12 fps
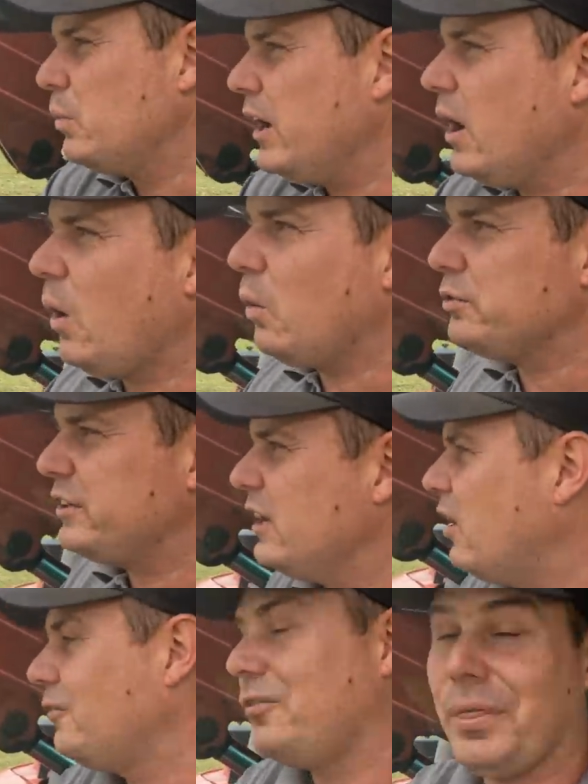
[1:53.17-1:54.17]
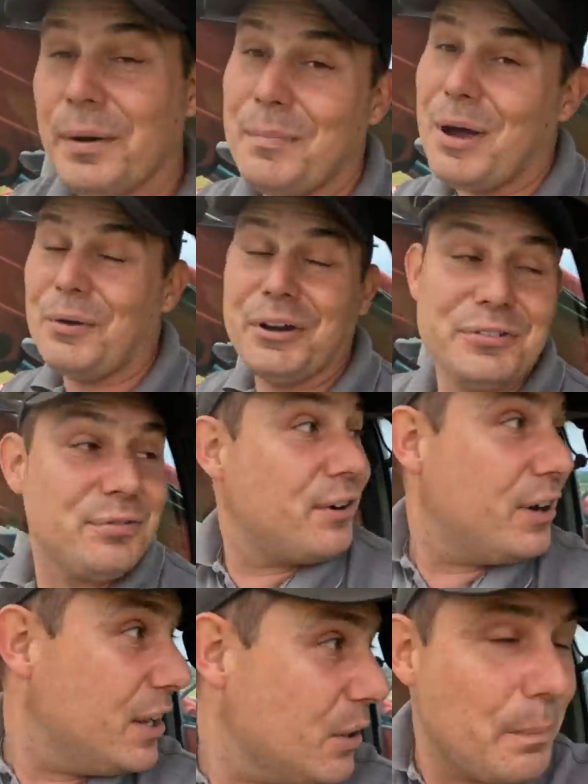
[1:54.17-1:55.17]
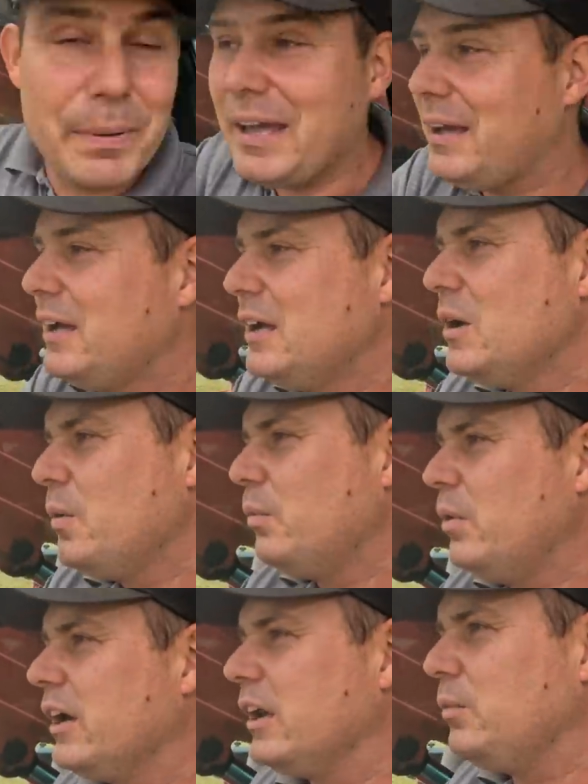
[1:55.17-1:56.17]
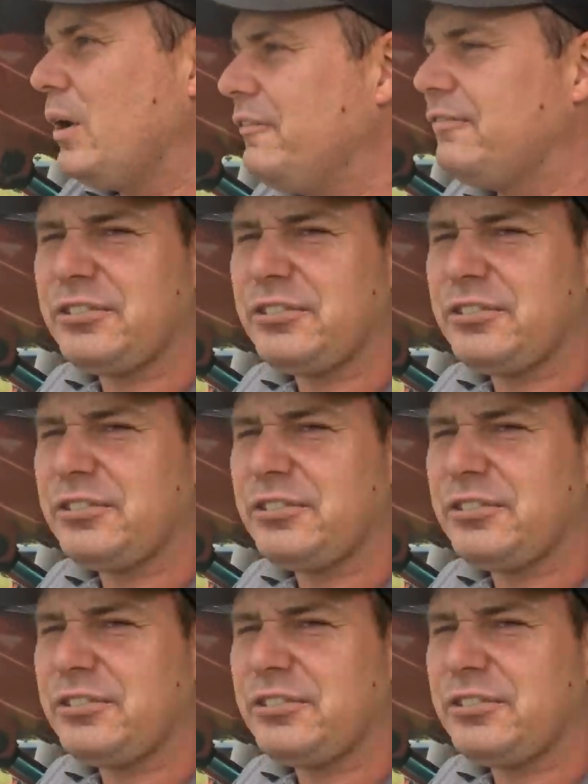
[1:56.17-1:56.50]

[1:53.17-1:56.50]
we're holding off with the mowers for a little bit we're going to wait